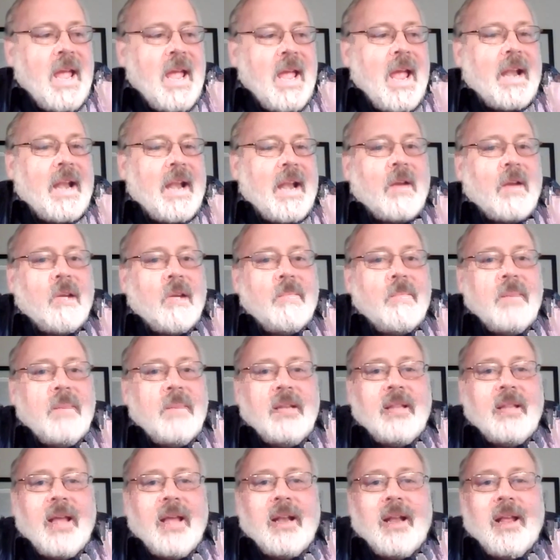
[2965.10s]
And I don't
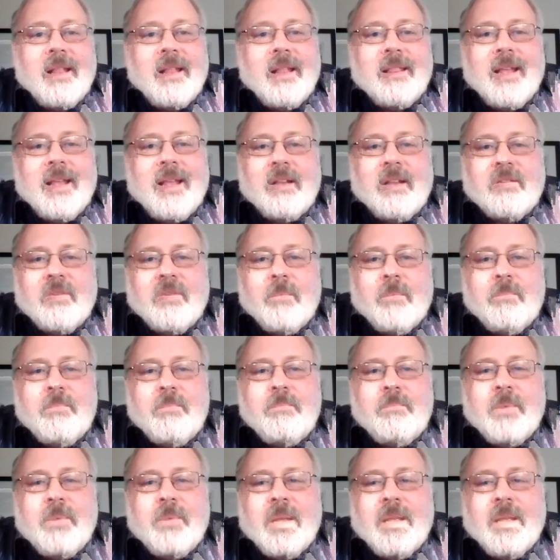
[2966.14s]
mean that that is a
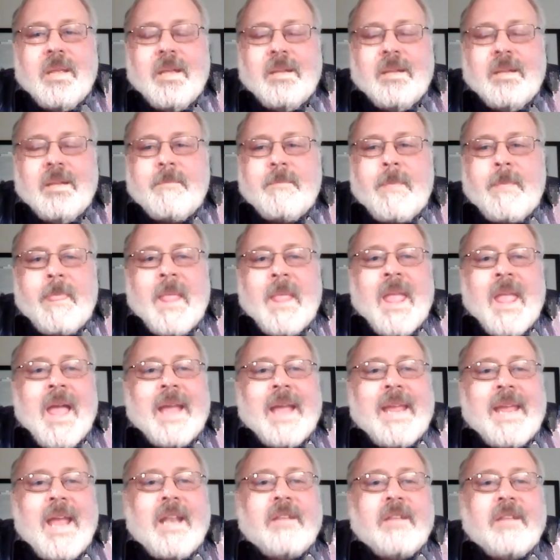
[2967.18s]
uh,
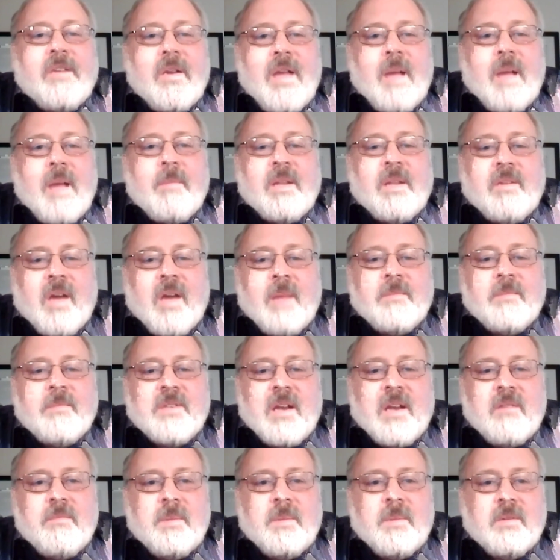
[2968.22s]
I tell you how many times
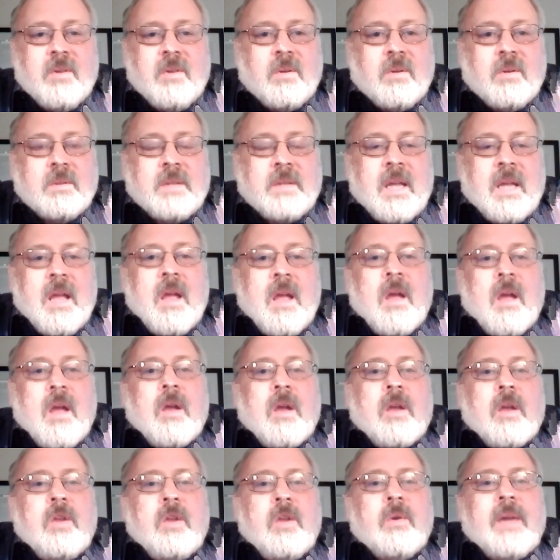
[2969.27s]
I've been told
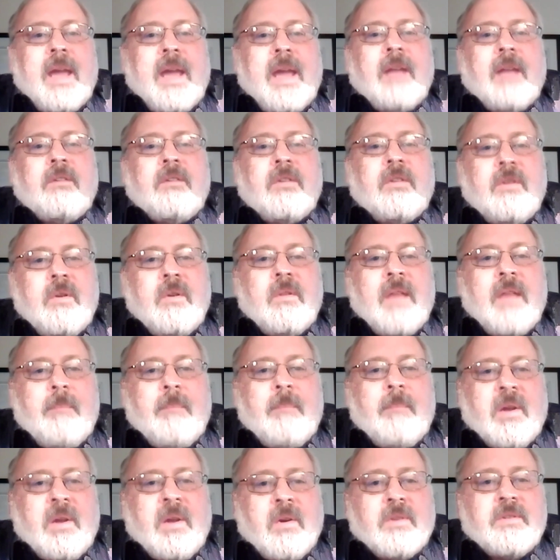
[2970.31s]
you can't do
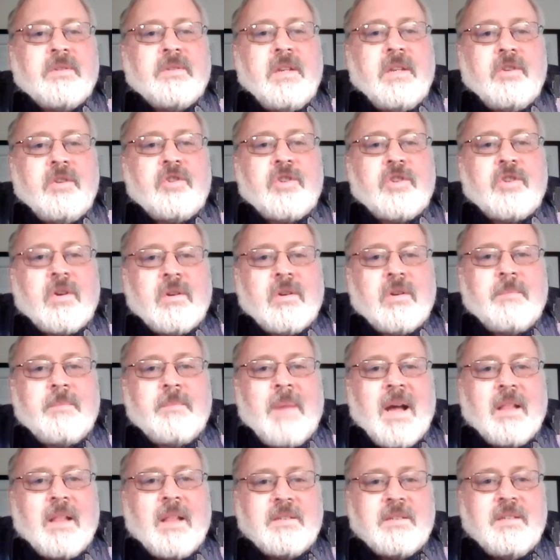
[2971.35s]
that because the insurance
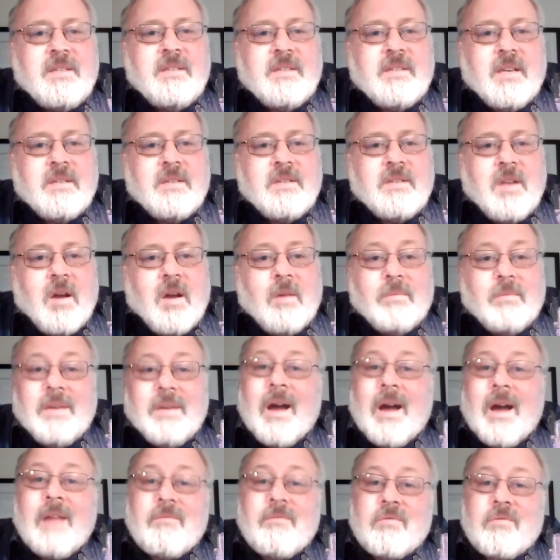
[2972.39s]
policy says no.
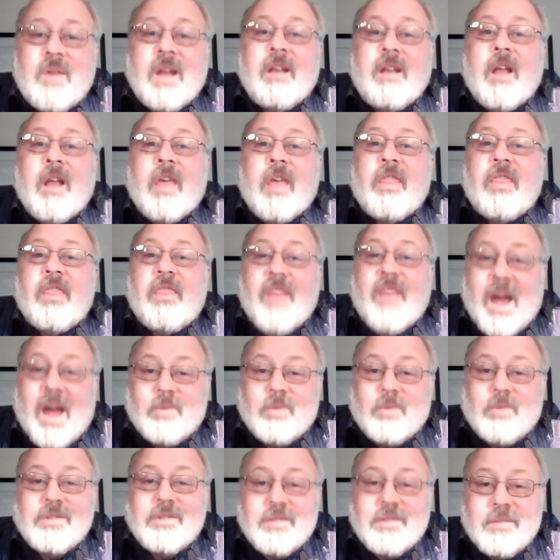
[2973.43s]
Now I've read
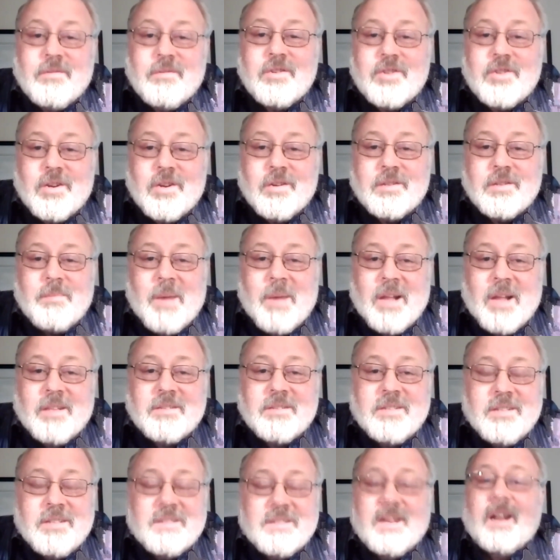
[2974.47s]
thousands of insurance
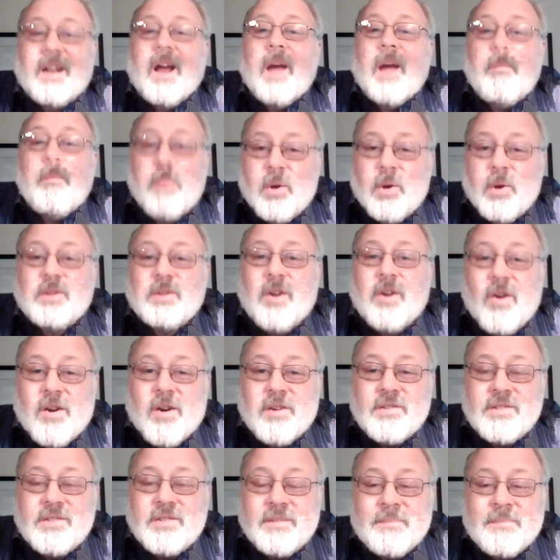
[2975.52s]
policies and I pulled
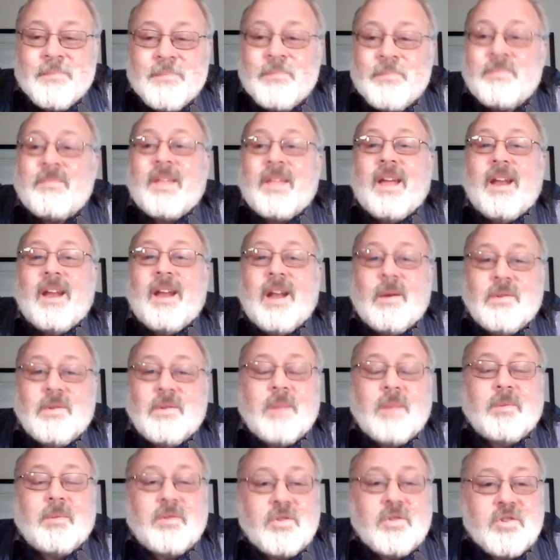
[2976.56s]
ours and I was
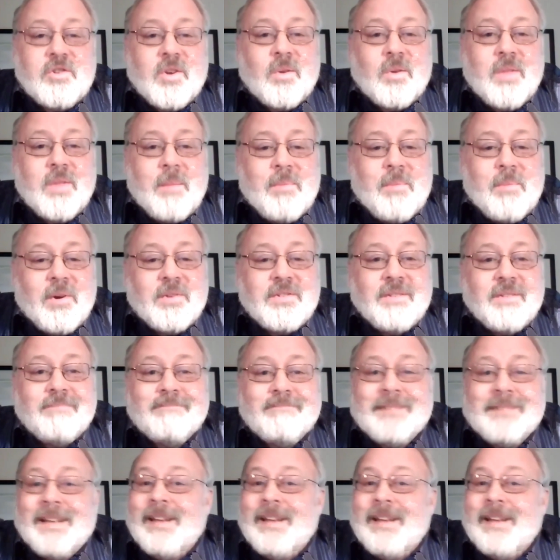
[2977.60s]
able to show that person